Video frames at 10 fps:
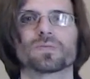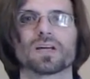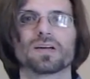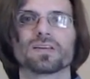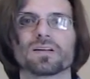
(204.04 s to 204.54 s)

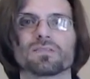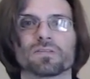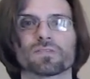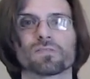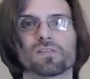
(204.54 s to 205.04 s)
And then
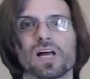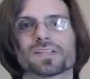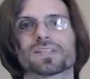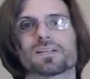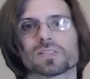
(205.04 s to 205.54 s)
if the
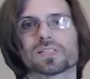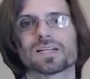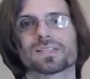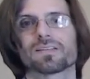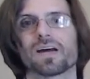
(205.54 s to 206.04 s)
velocity was
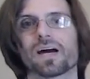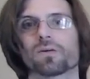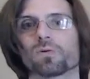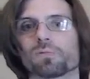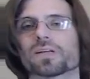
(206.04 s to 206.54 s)
less than that, it
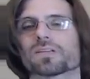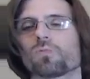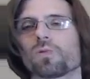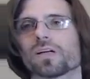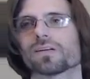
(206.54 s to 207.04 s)
would play a
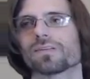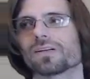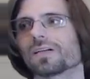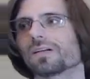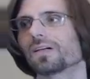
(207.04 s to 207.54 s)
swing.
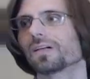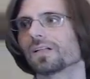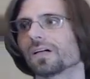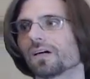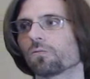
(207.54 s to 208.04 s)

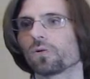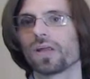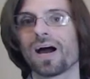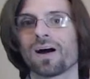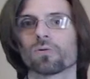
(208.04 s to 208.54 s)
Well,
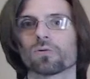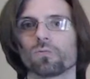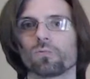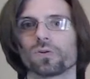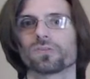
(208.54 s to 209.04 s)
now
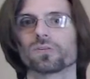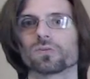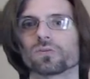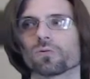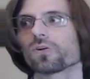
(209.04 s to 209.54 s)
with
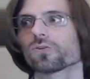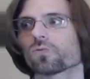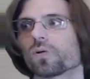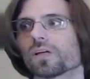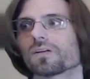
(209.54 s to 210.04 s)
the
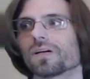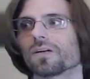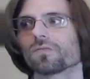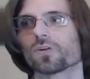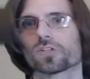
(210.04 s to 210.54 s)
RealSwing,
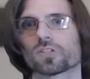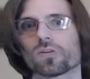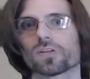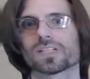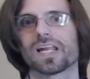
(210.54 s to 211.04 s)
there's still
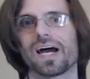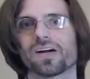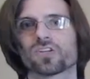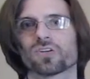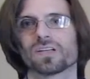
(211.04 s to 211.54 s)
the
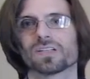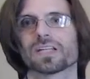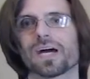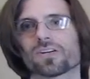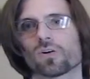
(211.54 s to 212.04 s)
slash, and
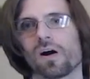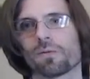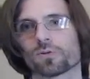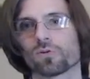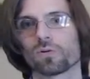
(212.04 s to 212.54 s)
slash are
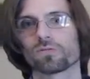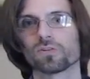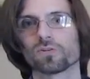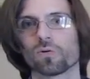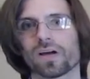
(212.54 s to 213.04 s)
optional. If you
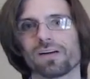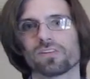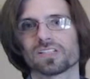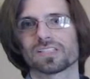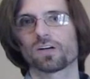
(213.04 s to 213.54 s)
don't have any
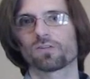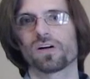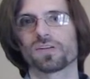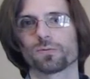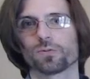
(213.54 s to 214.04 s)
slash
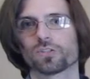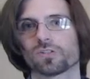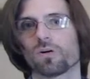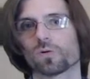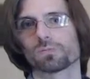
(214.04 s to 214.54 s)
files, it will just
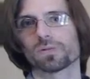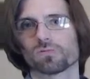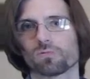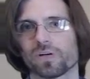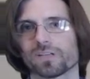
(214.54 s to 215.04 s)
always play
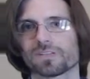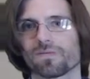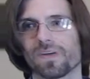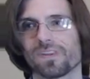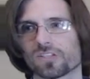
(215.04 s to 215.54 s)
swings,
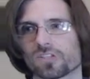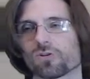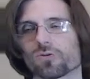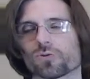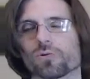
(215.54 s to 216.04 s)
and that's
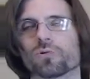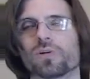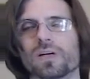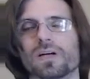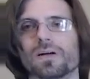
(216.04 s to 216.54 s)
still true.
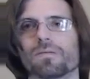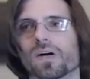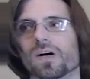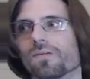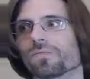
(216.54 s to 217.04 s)

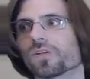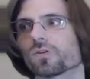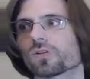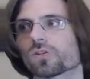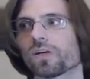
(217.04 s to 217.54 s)
There's
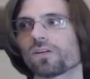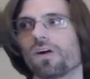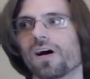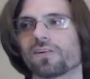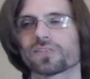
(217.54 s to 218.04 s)
the swing
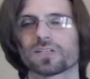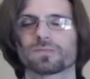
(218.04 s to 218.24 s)
files,